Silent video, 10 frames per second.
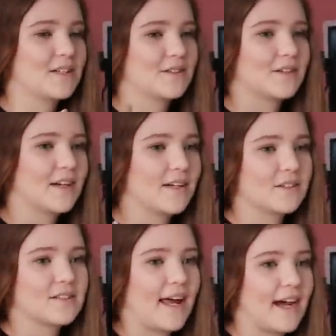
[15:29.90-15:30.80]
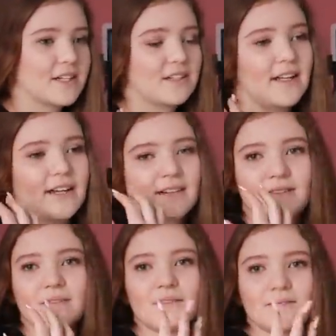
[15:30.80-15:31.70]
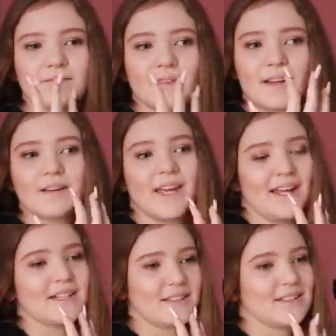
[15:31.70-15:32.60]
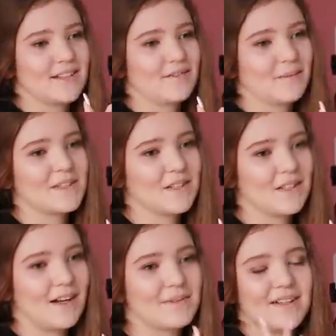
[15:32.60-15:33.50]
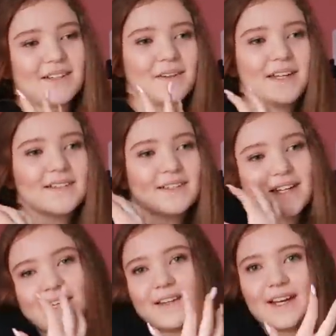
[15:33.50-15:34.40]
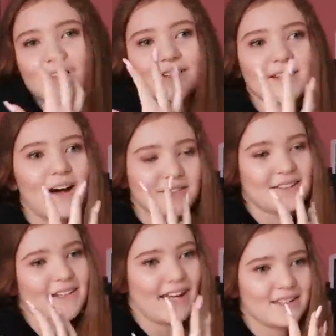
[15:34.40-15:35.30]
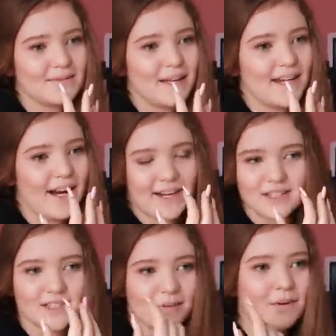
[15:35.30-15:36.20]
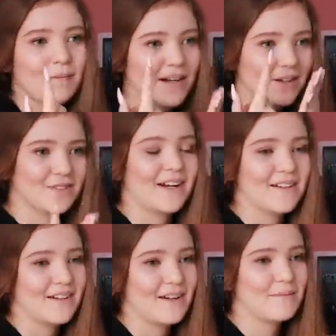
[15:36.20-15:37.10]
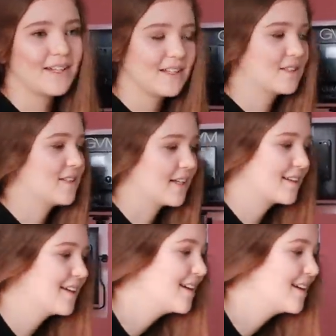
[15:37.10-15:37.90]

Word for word: my shoulder and he'll just actually like get into this sniffer position. I'm telling you, he's like, he like nuzzles against me and I can just like put my nose right under him and he's just like